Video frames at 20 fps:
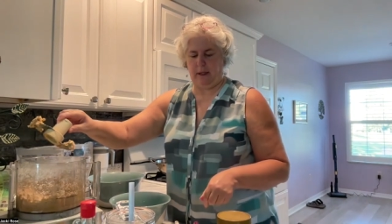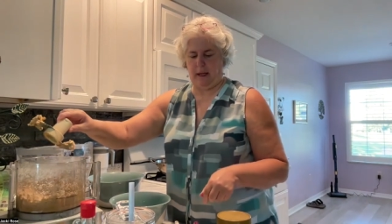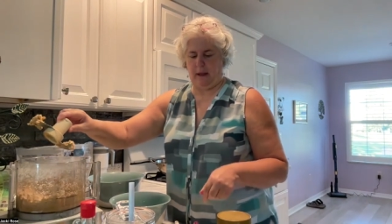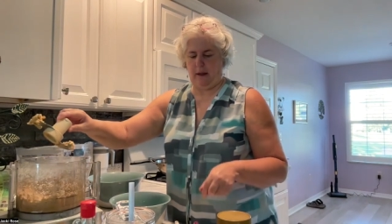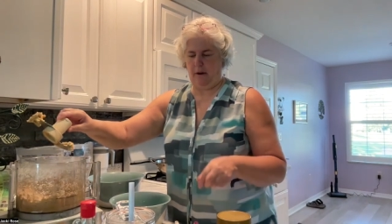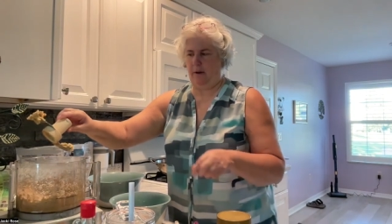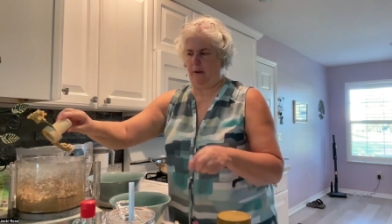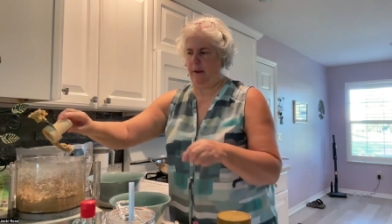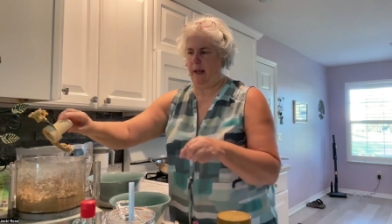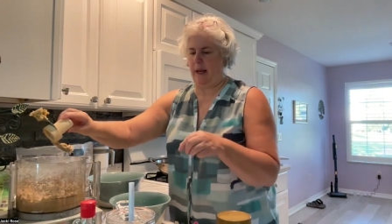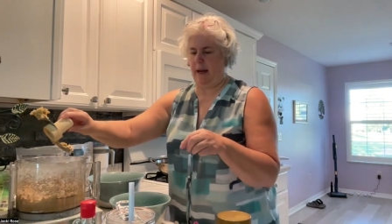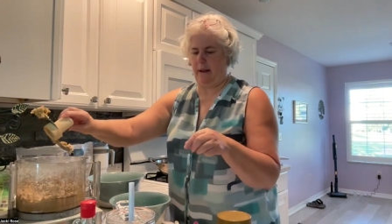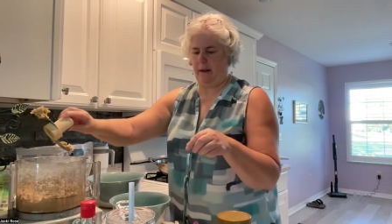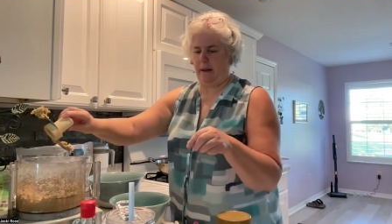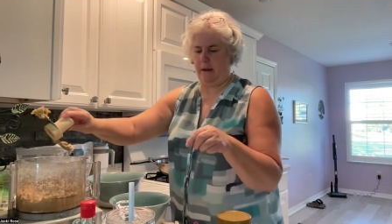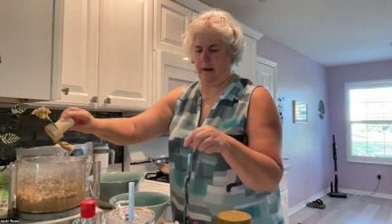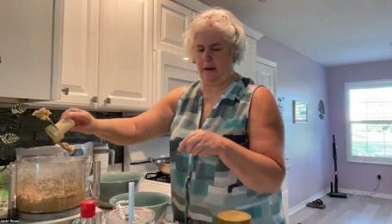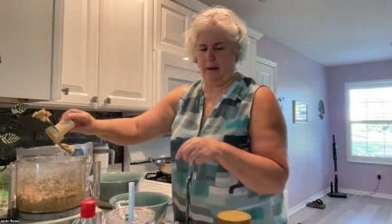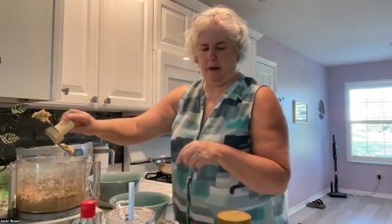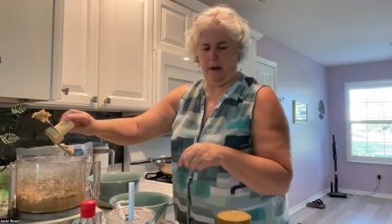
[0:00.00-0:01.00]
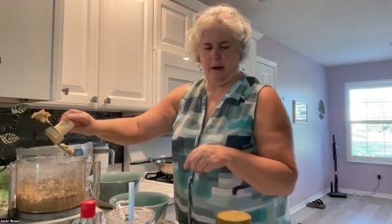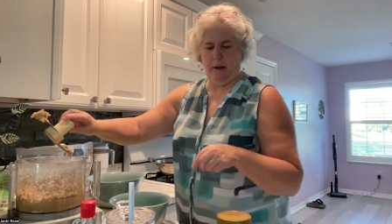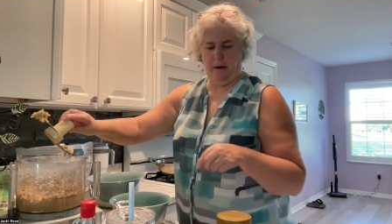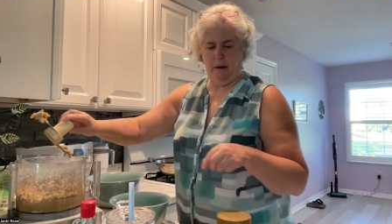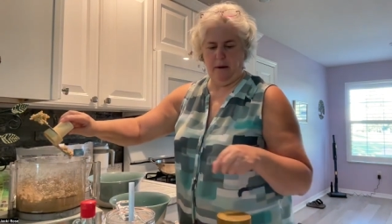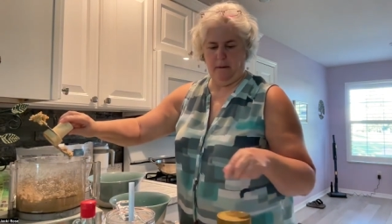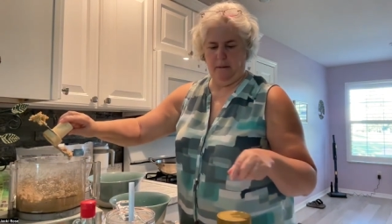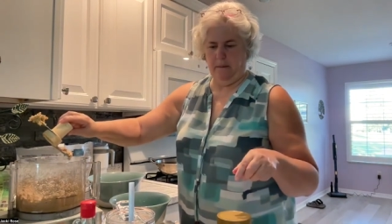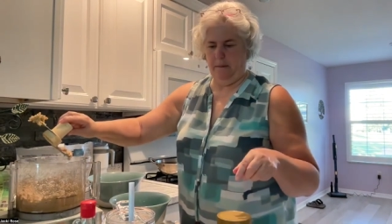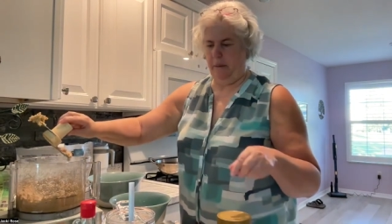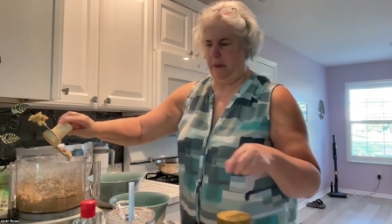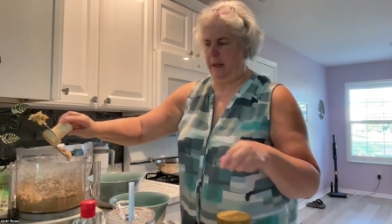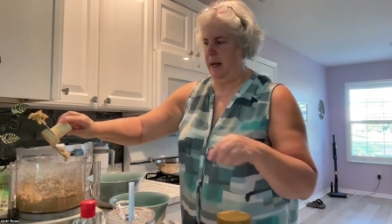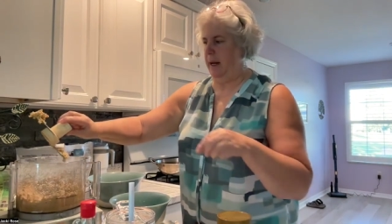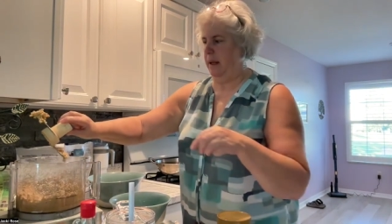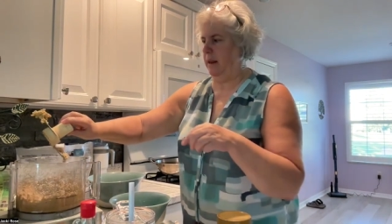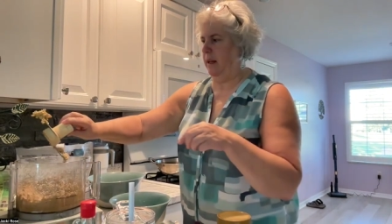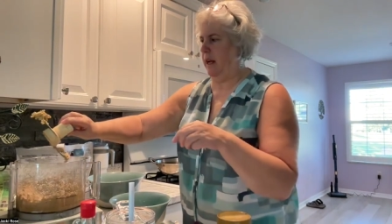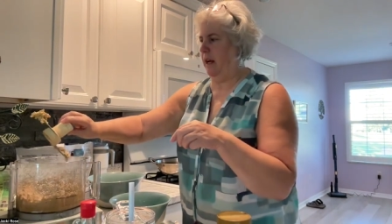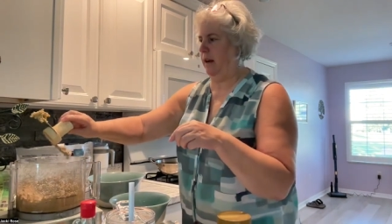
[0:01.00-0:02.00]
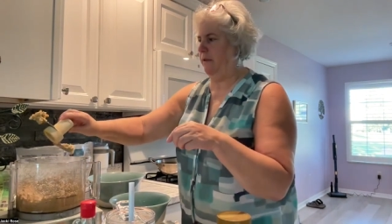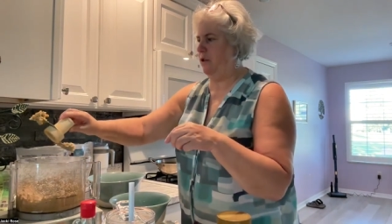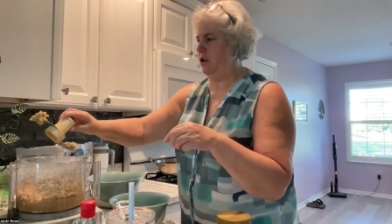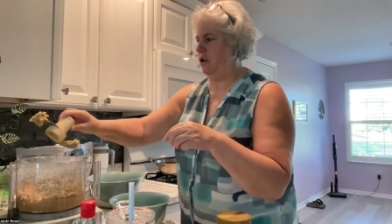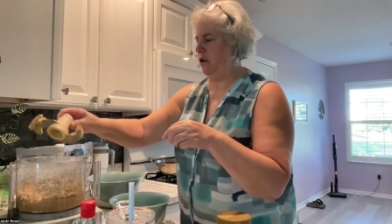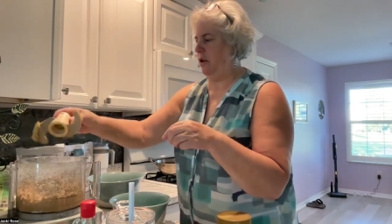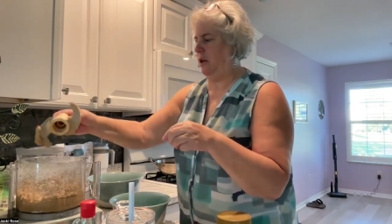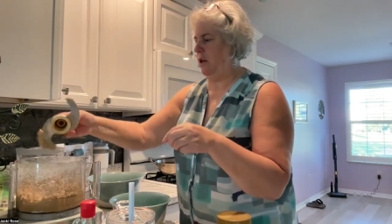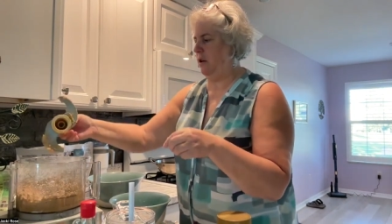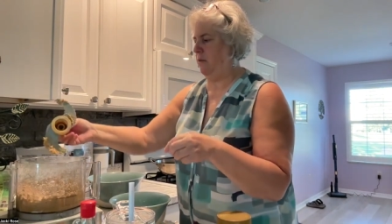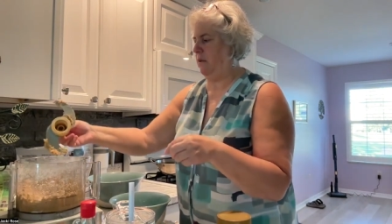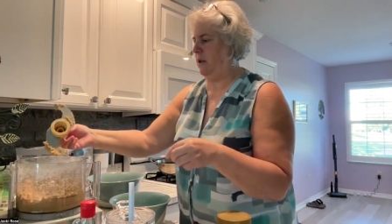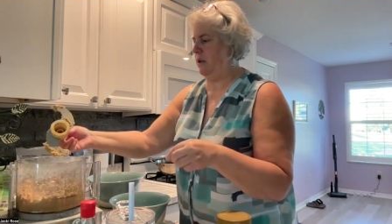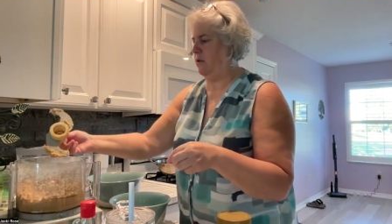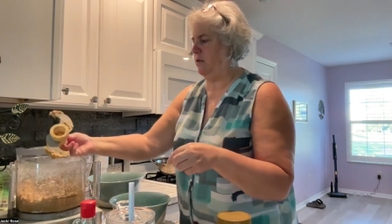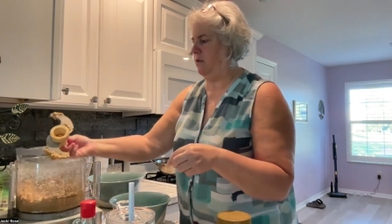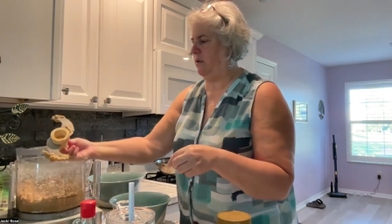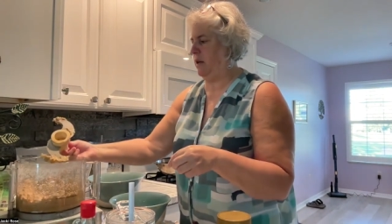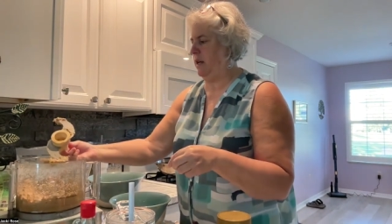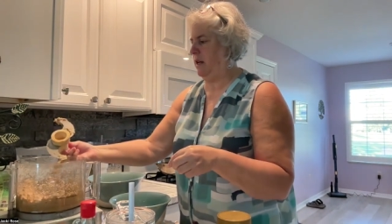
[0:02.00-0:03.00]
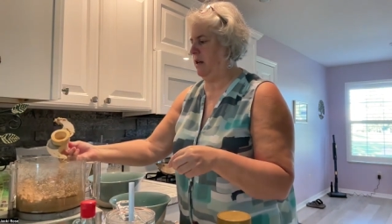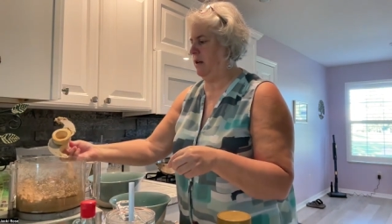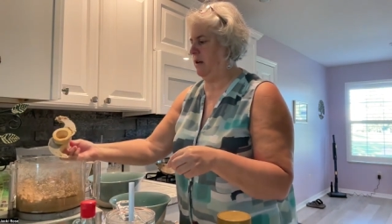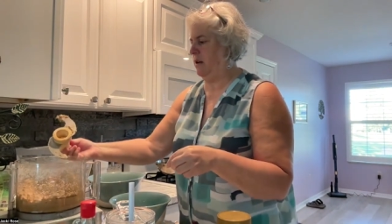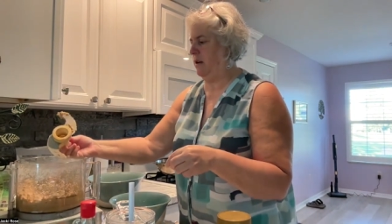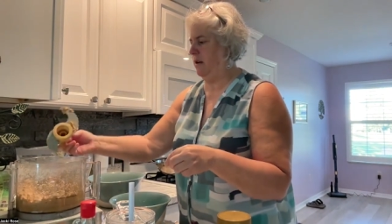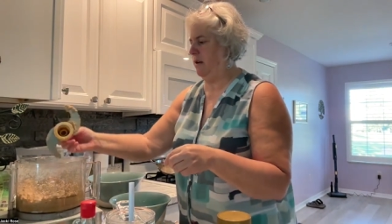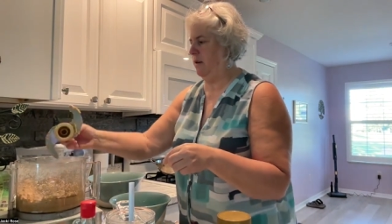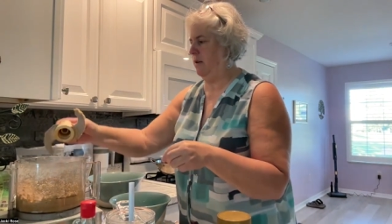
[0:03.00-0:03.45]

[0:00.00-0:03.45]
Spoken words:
I learned that at the Plant Life Journey retreat.